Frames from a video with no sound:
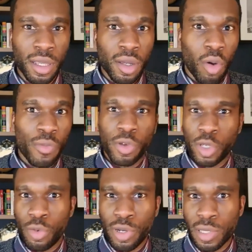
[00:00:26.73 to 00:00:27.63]
or if you're
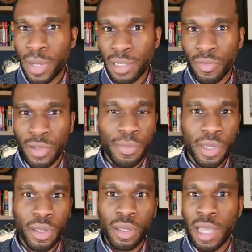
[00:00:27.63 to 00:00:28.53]
curious about
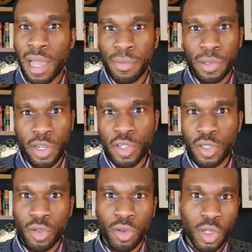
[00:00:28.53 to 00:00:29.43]
developing
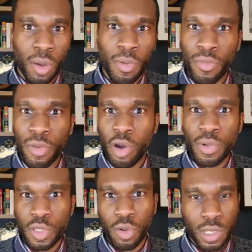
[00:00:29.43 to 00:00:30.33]
applications on top of open
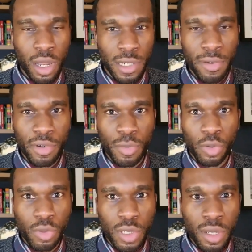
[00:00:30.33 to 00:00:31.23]
source large language
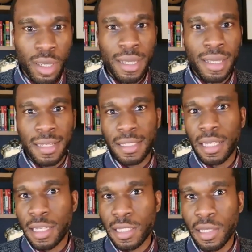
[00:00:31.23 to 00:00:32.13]
models, this
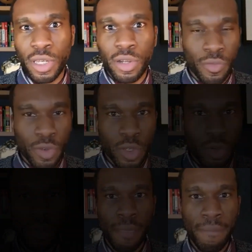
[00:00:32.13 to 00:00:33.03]
is the video for you.
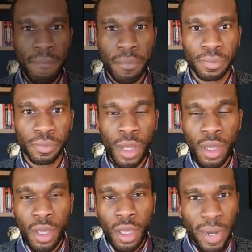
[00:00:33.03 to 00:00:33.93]

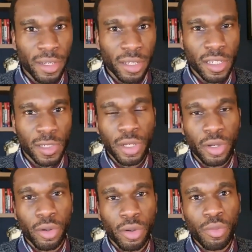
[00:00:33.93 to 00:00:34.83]
By the end of this
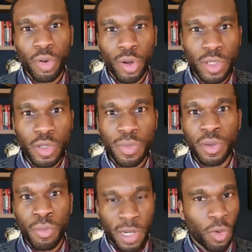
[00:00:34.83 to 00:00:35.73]
video, you're going to be
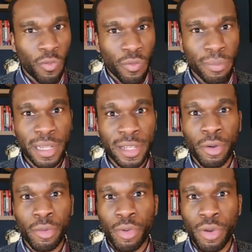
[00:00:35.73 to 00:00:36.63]
much more familiar
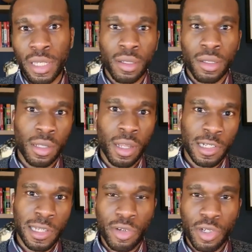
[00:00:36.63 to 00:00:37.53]
with the large
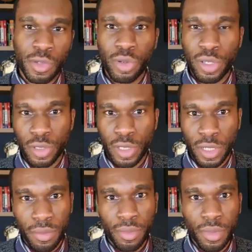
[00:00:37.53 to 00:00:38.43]
language model
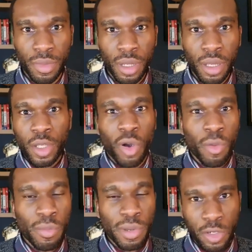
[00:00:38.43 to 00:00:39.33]
ecosystem. You won't
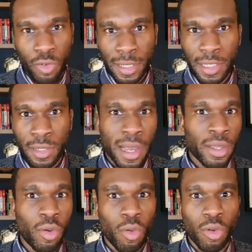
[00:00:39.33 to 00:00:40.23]
be distracted
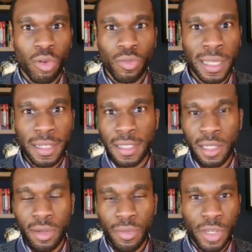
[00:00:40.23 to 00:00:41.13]
by all of the latest
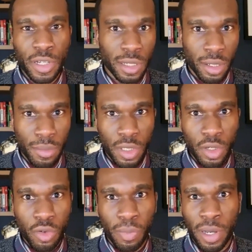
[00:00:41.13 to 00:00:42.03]
innovations that come to
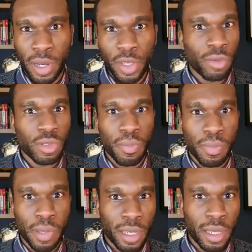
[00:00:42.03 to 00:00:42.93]
you, but you'll be able to
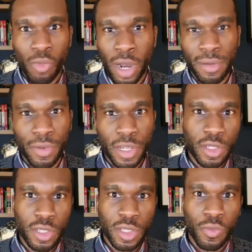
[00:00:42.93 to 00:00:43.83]
pick the right
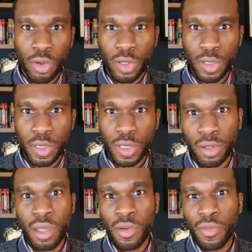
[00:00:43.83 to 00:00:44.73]
innovations to focus on
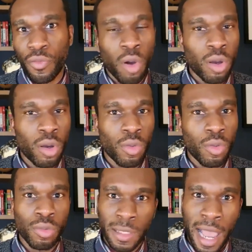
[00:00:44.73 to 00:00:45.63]
for
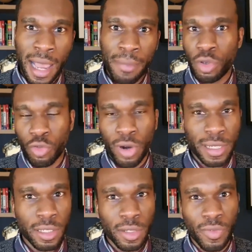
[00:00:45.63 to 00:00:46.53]
the app you're trying
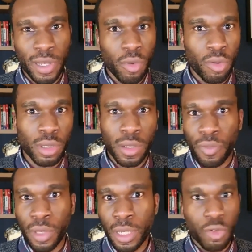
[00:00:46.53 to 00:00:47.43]
to develop or the
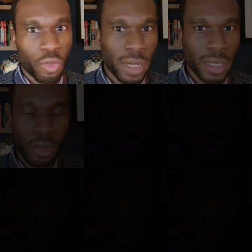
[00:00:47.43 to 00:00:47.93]
thing that you're trying to do.